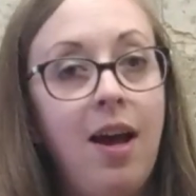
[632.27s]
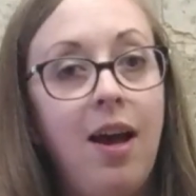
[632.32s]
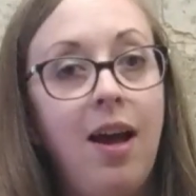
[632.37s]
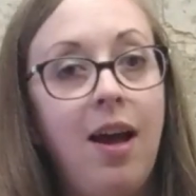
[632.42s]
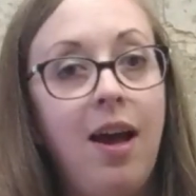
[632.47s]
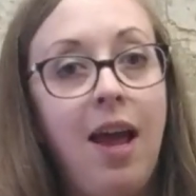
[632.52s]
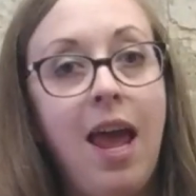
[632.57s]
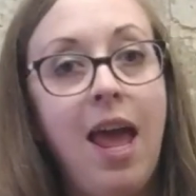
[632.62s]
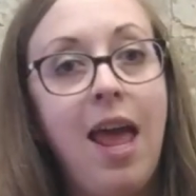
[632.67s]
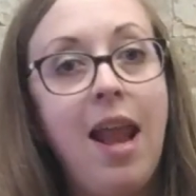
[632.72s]

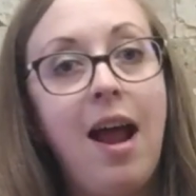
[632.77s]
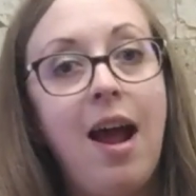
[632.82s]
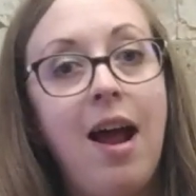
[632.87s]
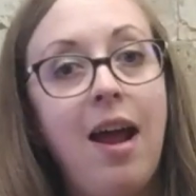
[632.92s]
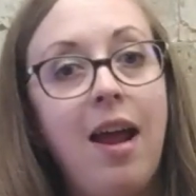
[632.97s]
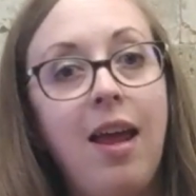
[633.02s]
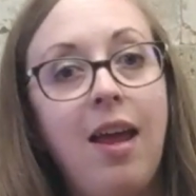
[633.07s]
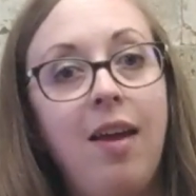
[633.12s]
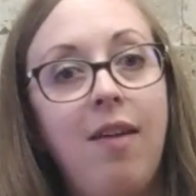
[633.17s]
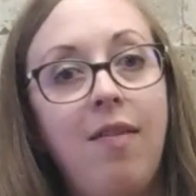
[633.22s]
And
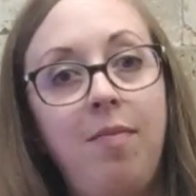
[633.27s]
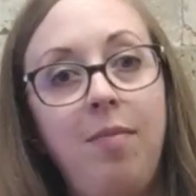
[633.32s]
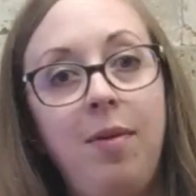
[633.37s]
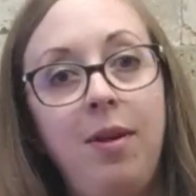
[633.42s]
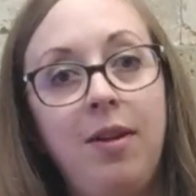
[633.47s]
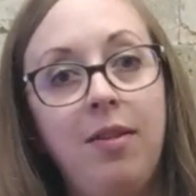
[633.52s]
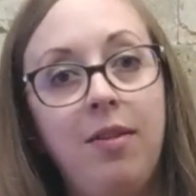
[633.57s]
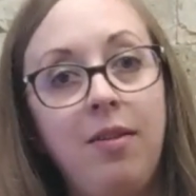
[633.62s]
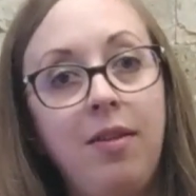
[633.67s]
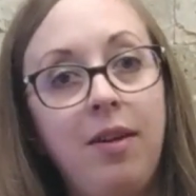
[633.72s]
I have
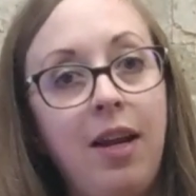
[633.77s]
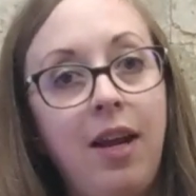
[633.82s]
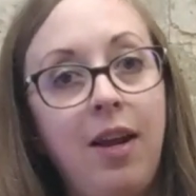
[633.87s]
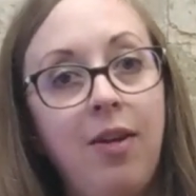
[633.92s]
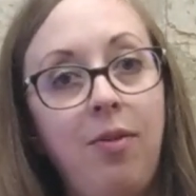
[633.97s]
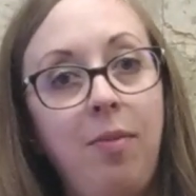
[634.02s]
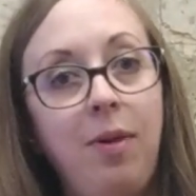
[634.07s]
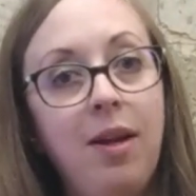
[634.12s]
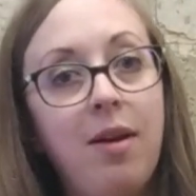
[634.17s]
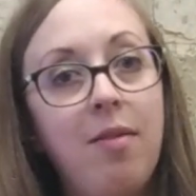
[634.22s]
been learning
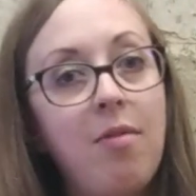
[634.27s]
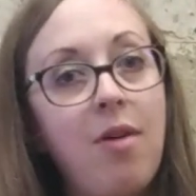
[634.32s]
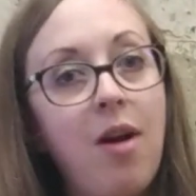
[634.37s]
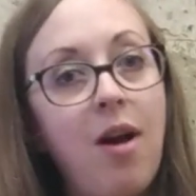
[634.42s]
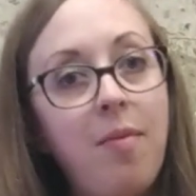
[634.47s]
how to become